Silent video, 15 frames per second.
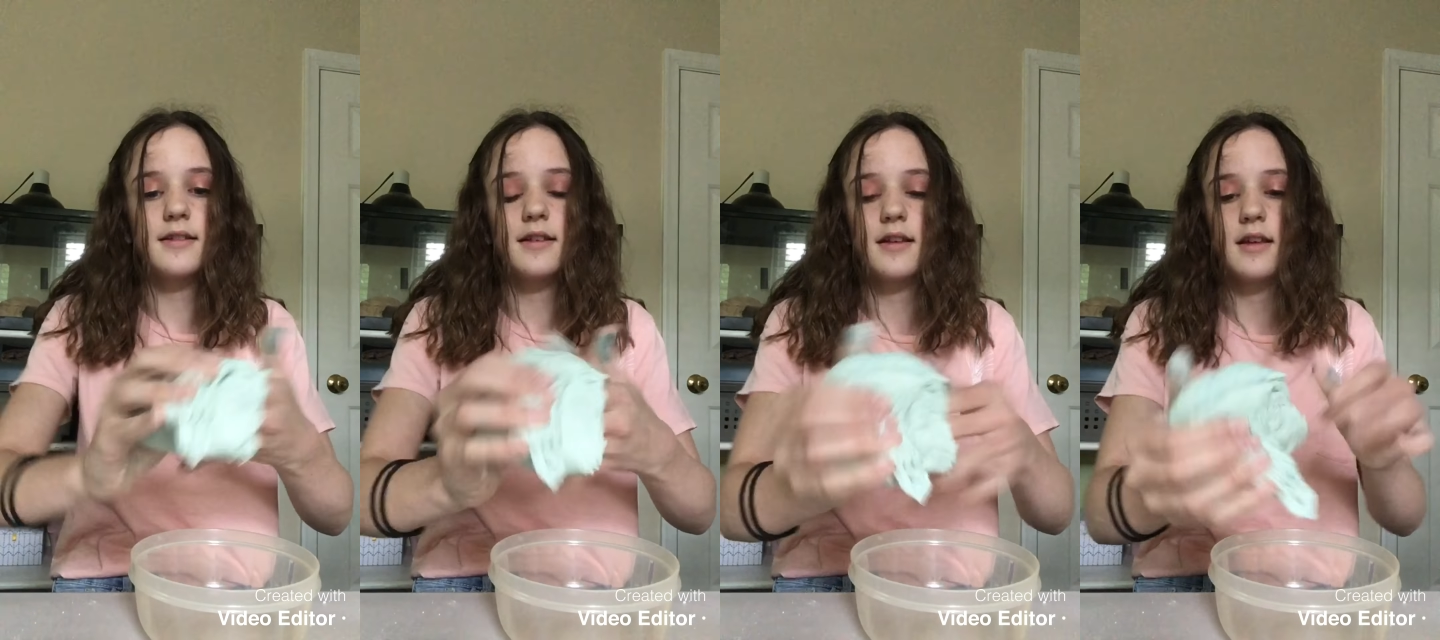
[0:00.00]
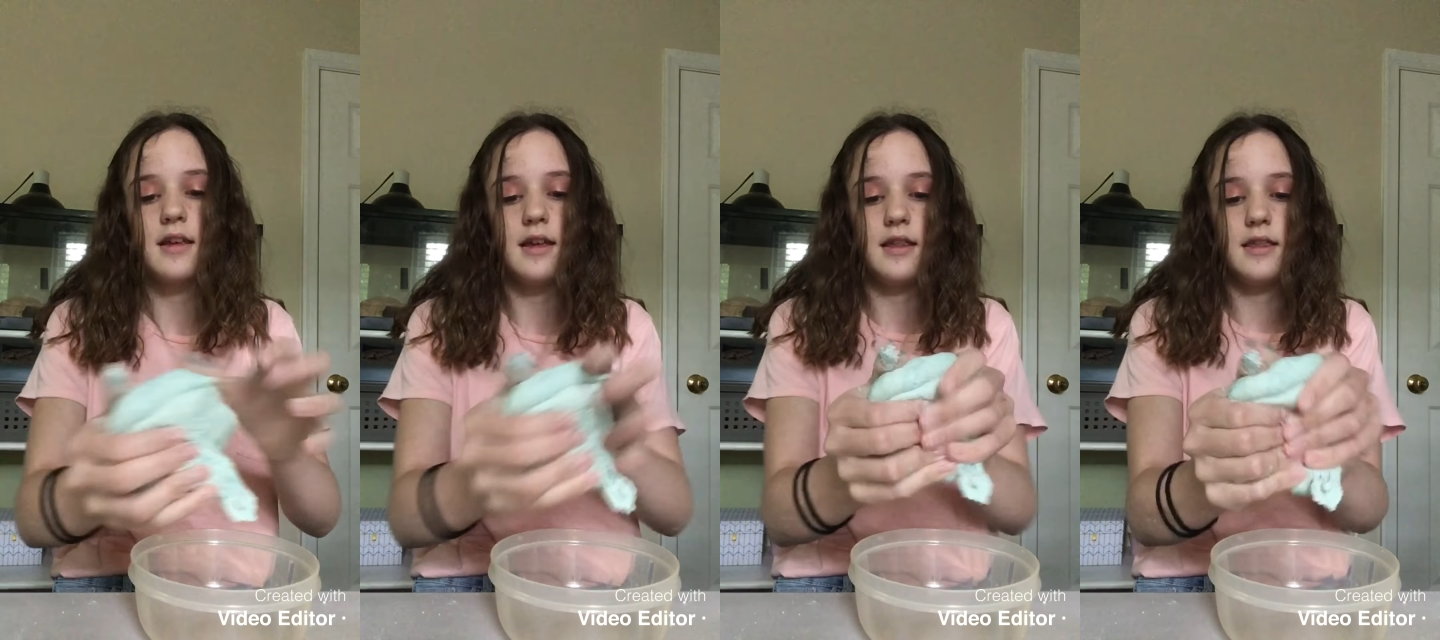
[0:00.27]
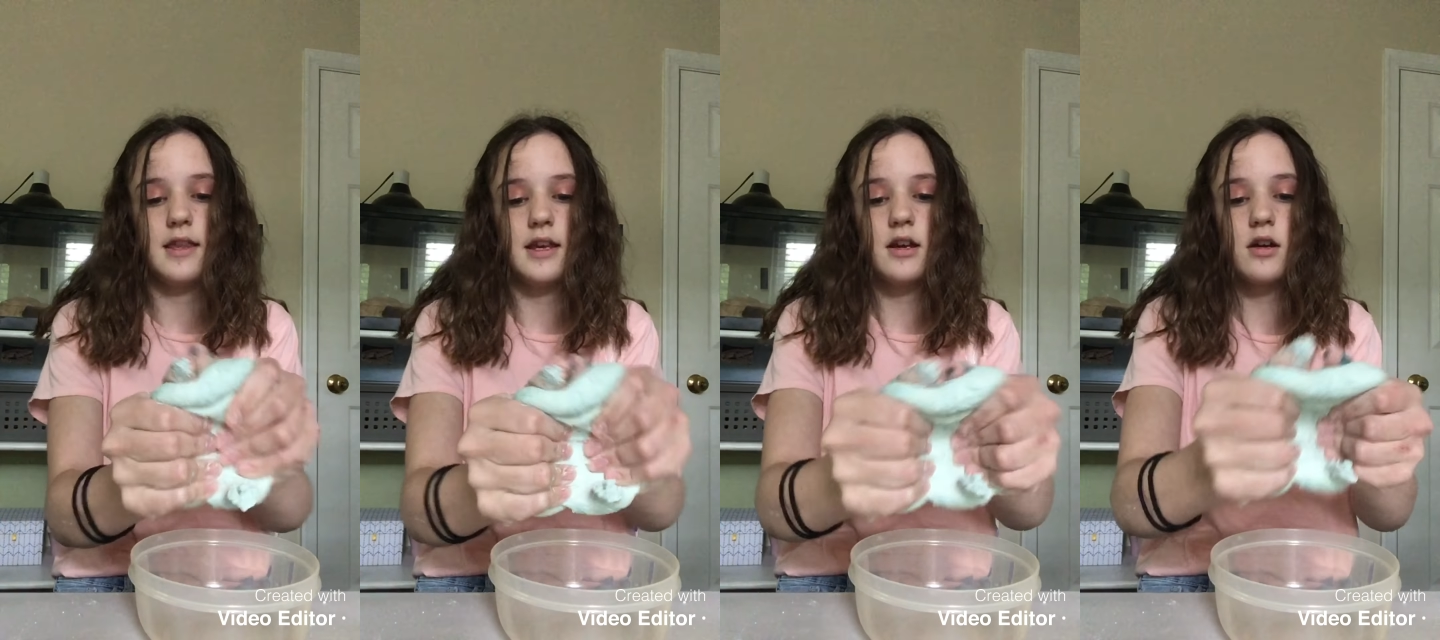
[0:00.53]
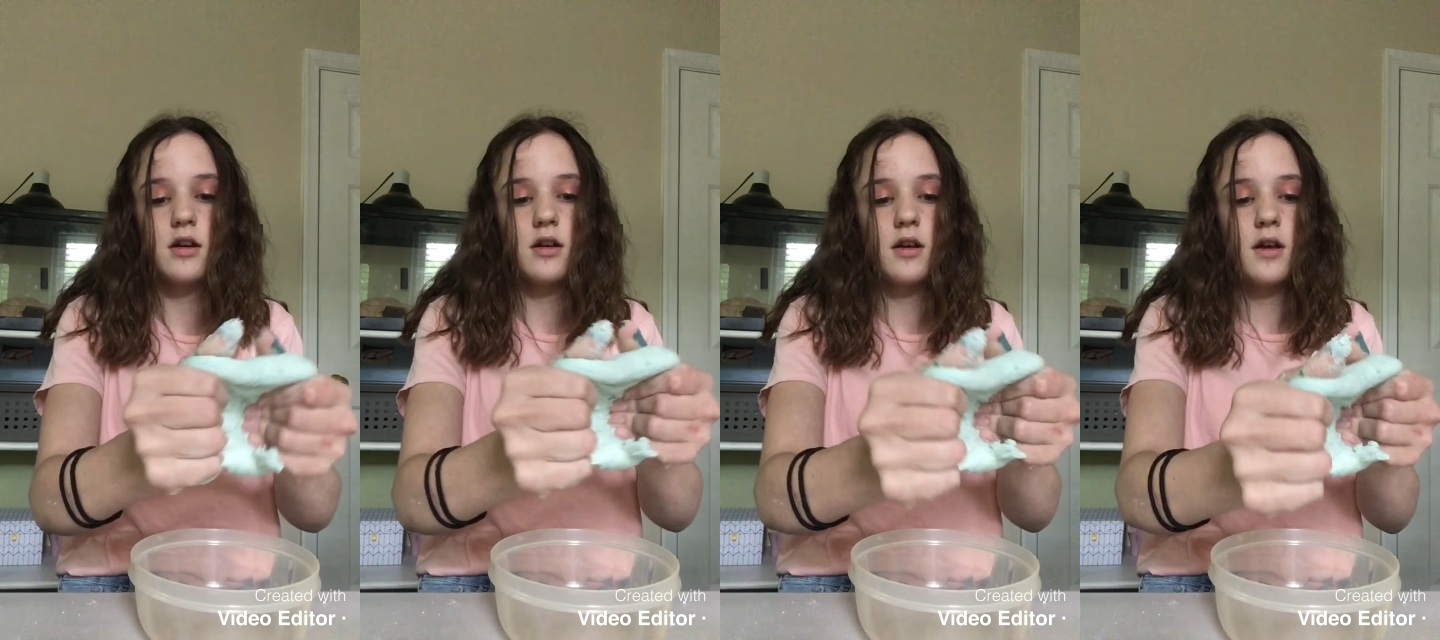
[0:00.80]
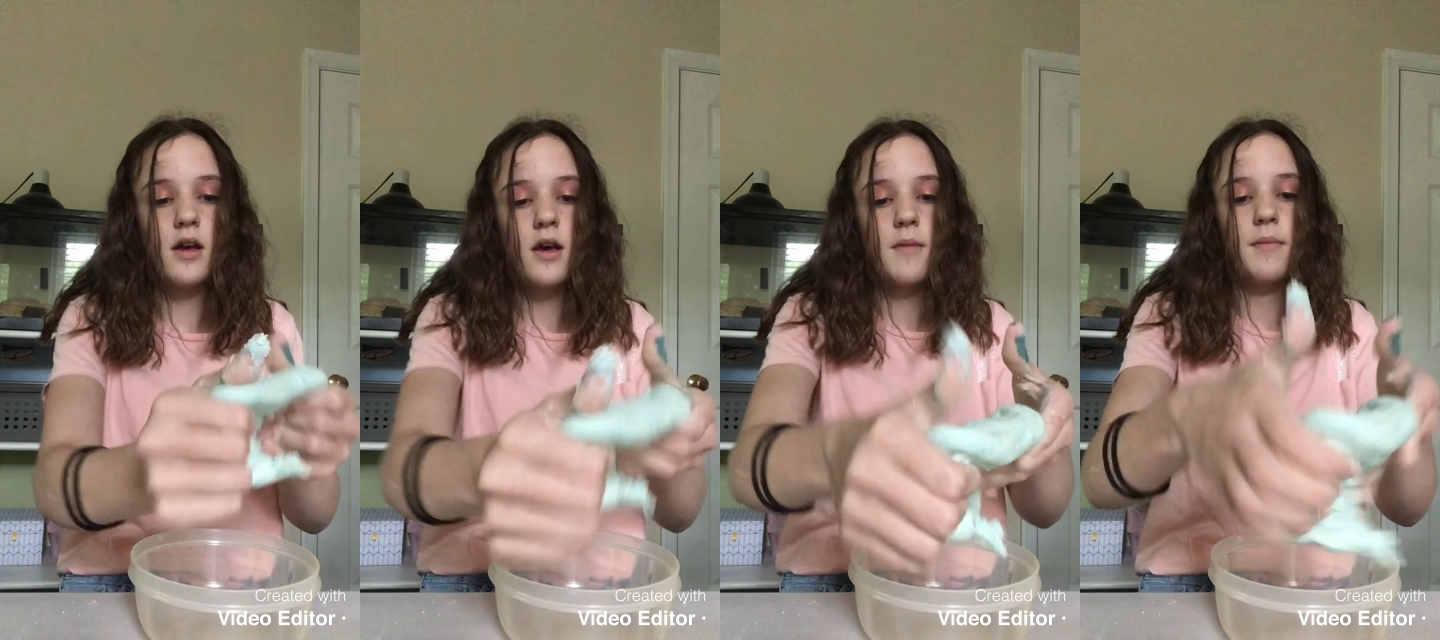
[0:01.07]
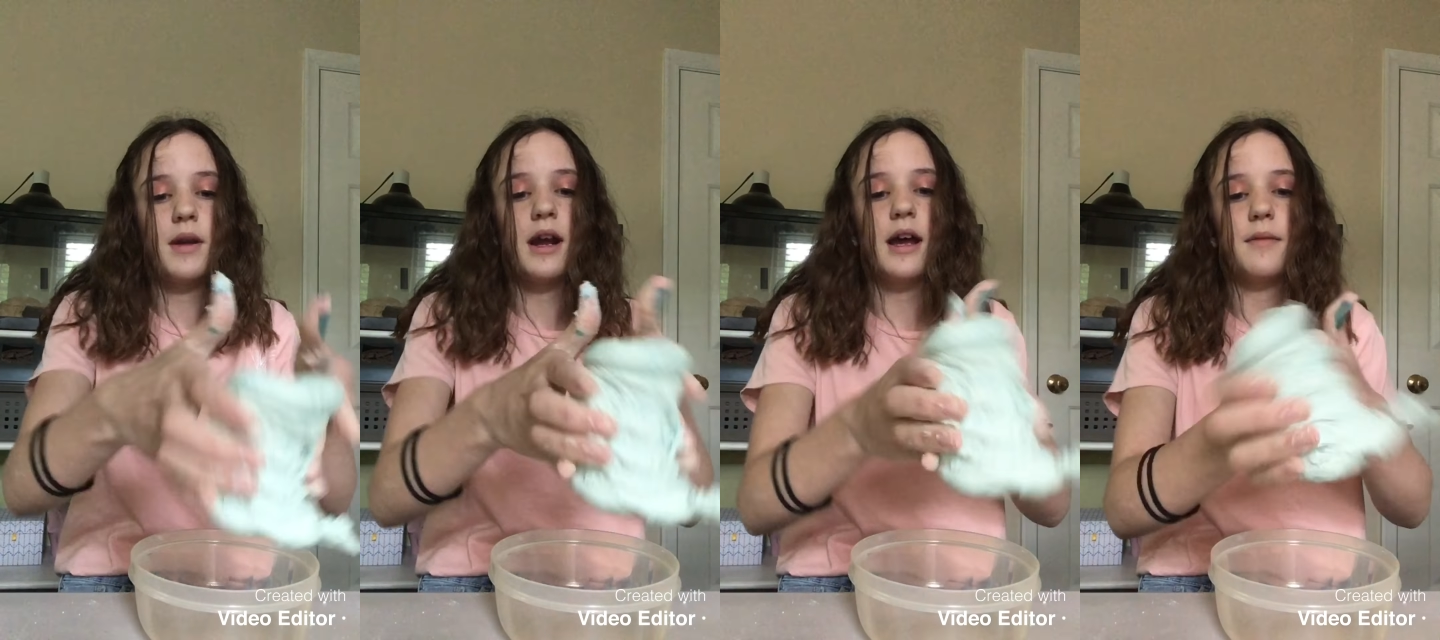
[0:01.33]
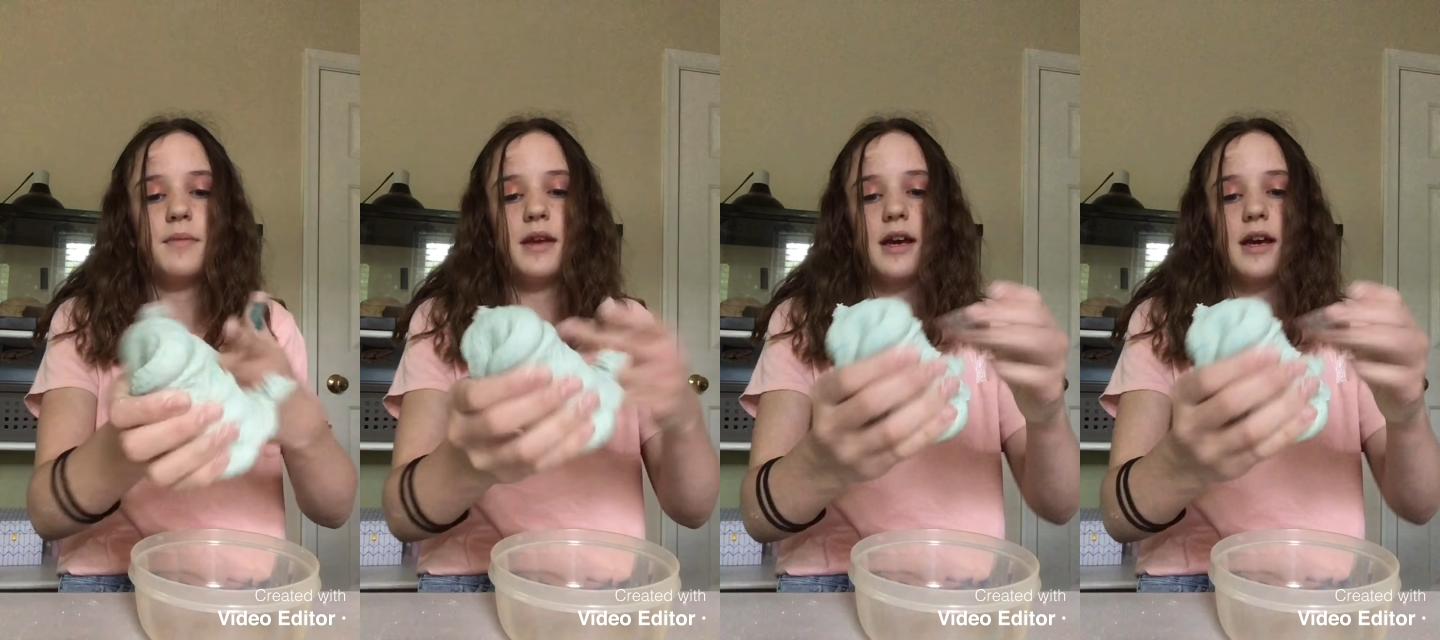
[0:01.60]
you can pick it up, check on it.